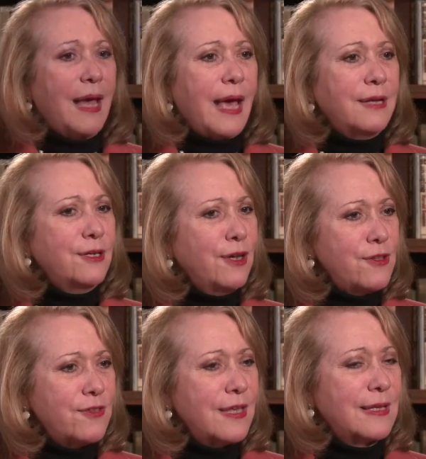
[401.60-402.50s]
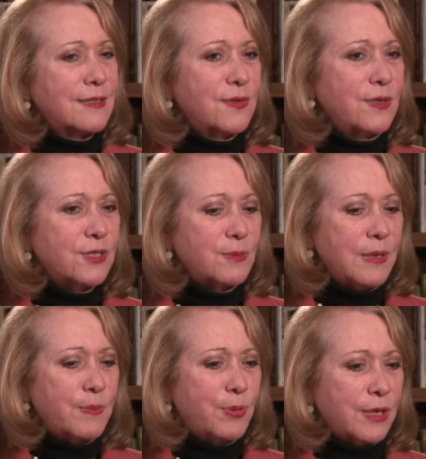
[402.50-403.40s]
And another thing that's very
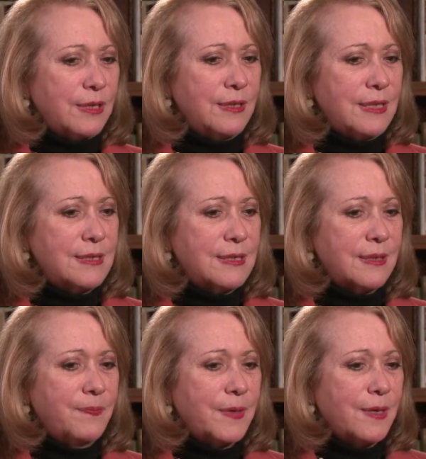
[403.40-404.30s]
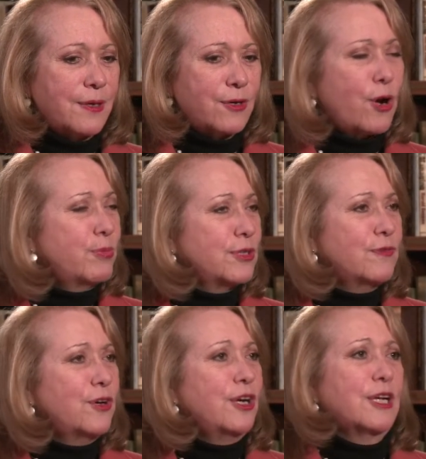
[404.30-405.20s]
important is the cooperative
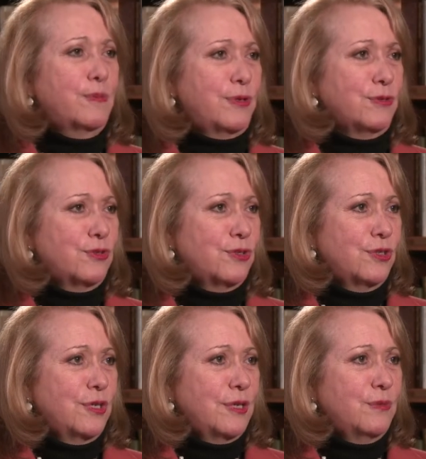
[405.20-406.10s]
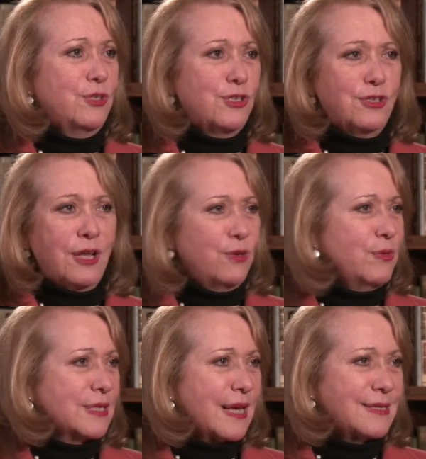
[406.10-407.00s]
learning approach, which is not new,
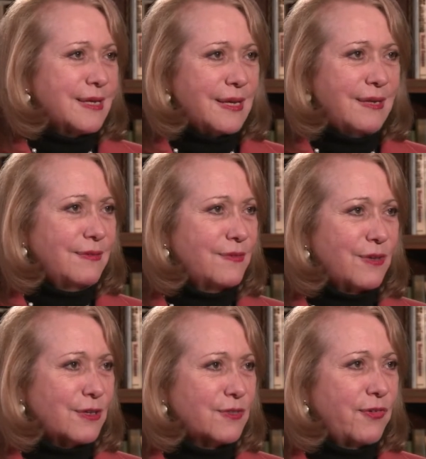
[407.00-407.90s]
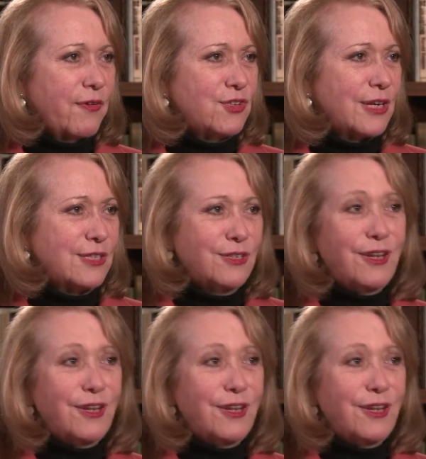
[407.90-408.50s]
as I say, in the philosophy of education.